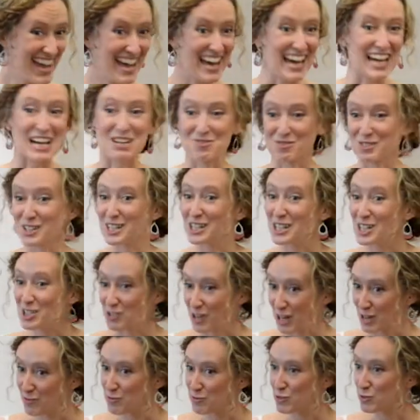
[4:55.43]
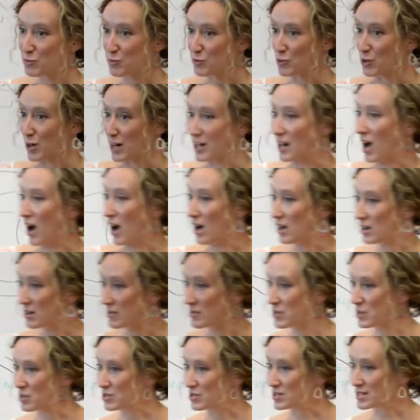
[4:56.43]
And I'm really grateful for it. All
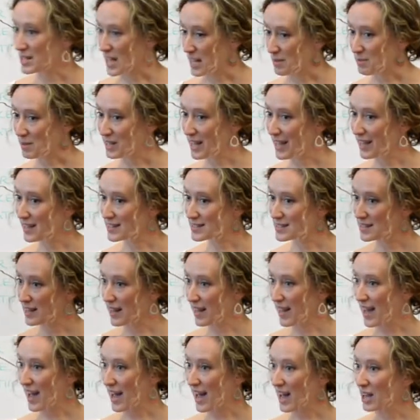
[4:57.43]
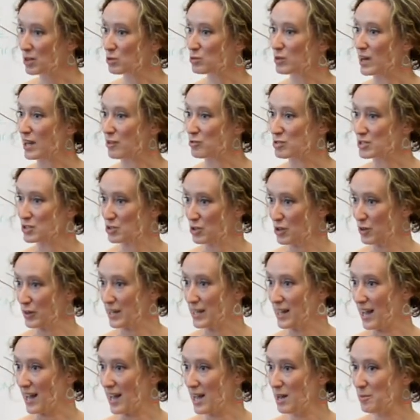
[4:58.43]
of those tummy aches that I had when I was
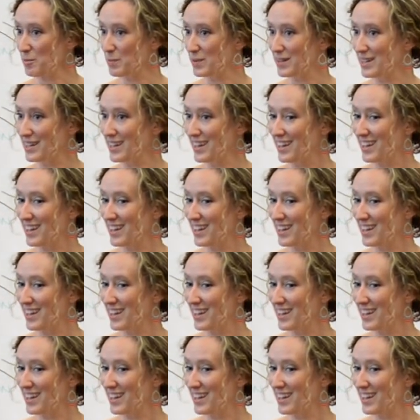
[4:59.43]
growing up,